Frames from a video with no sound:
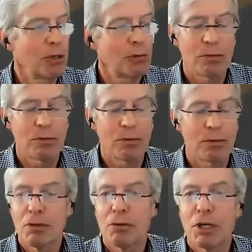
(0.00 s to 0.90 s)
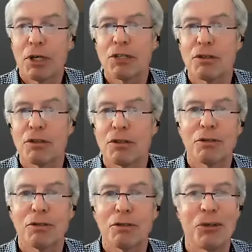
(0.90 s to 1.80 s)
I know we raised
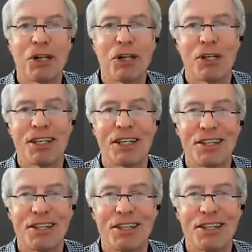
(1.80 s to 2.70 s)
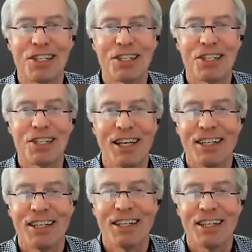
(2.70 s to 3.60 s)
a whole lot of money at Salesforce
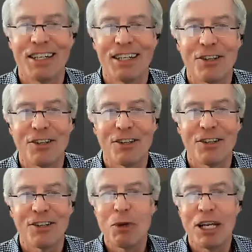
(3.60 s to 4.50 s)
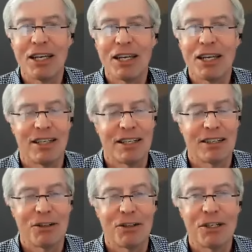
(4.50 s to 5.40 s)
to get the flywheel spinning,
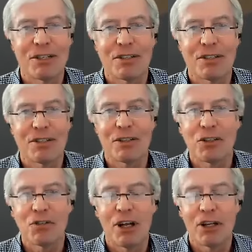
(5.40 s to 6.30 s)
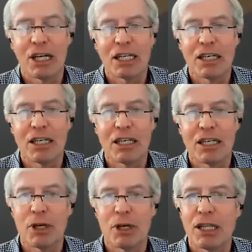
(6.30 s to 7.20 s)
and goodness followed. And I
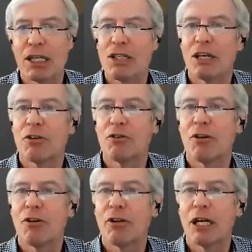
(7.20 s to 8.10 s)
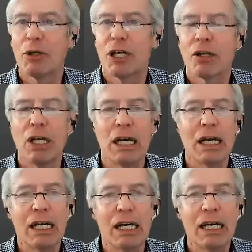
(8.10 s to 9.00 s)
think everybody thinks they have to follow that model.